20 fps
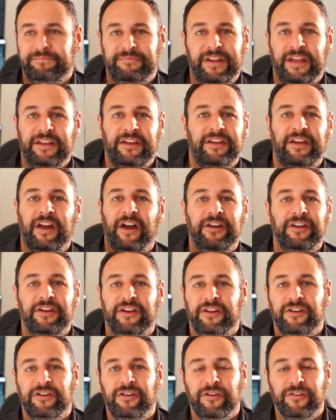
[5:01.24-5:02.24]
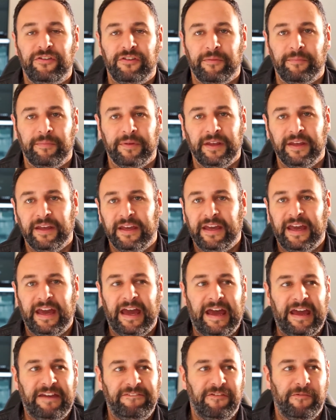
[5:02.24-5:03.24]
There you go, you can use them.
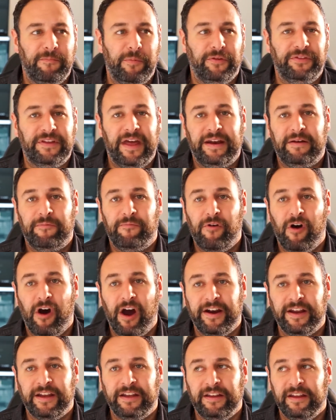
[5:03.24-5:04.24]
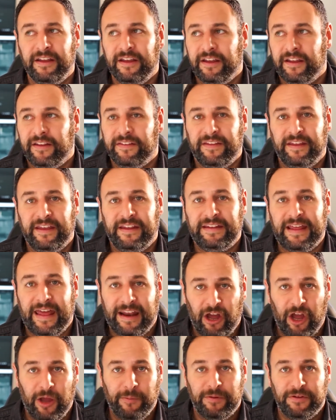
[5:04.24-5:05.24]
If you put that in writing, then
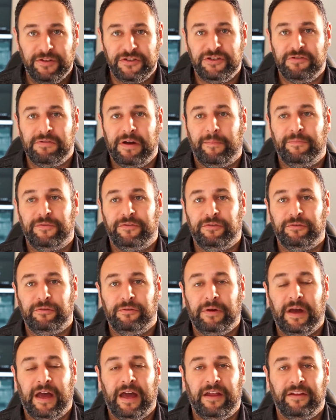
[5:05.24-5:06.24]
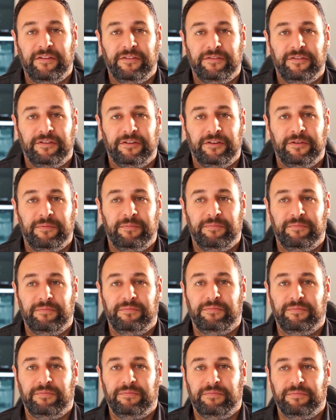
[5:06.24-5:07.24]
that opens you up to a
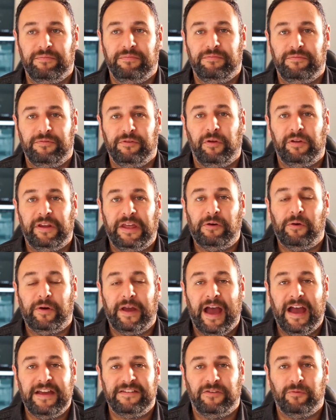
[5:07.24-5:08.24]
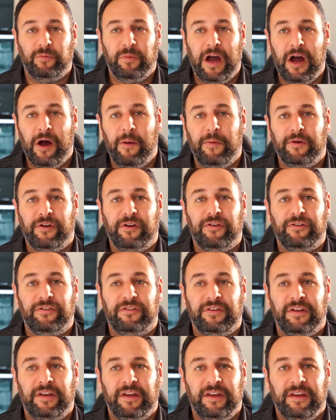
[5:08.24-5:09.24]
legal case as well,
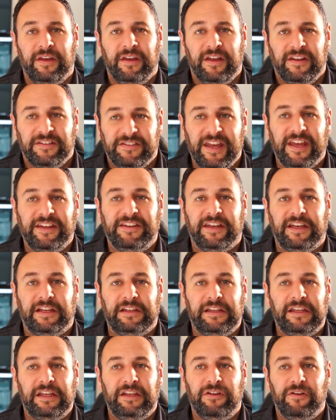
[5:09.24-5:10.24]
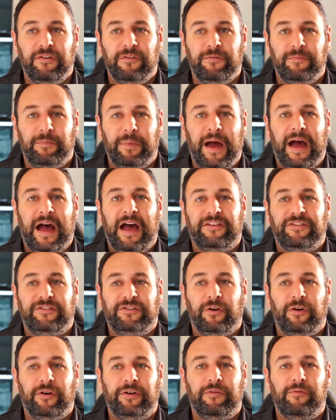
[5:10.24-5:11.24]
because technically you've
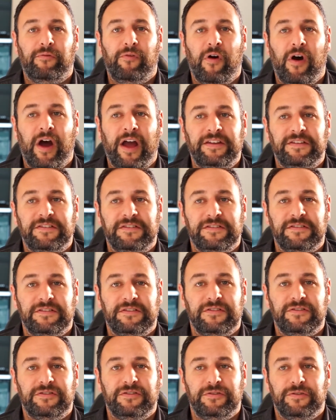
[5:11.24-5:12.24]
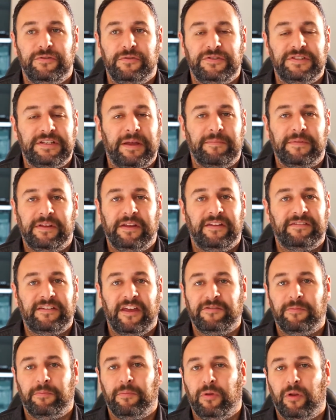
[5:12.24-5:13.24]
passed on rights to something that
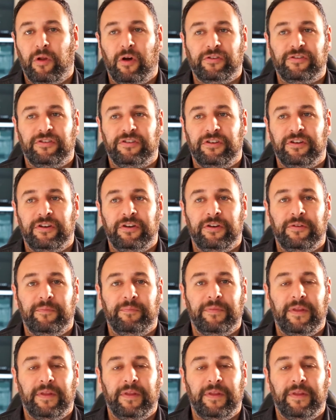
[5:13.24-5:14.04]
doesn't belong to you.